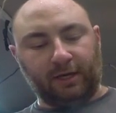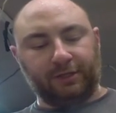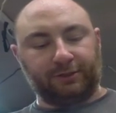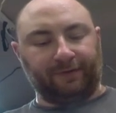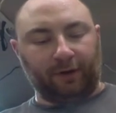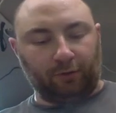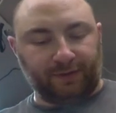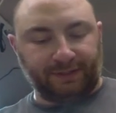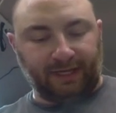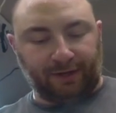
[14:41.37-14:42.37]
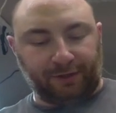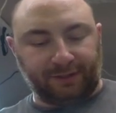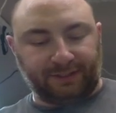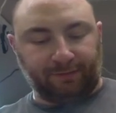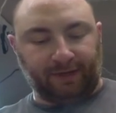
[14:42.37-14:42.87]
So if I hold this down, you can
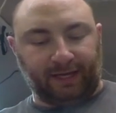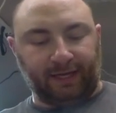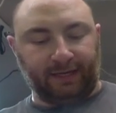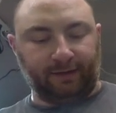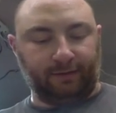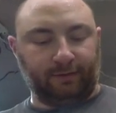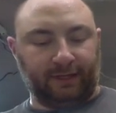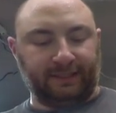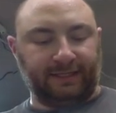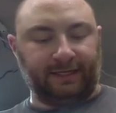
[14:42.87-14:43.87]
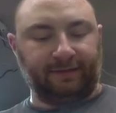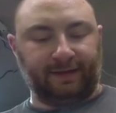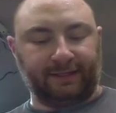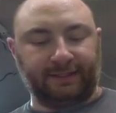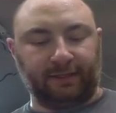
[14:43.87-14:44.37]
see when I hit it, it's hitting the
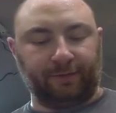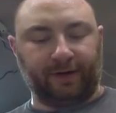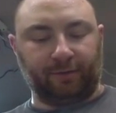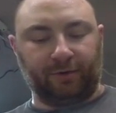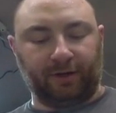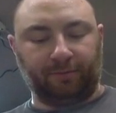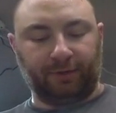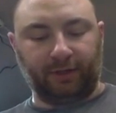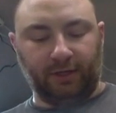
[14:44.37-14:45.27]
accelerator pump.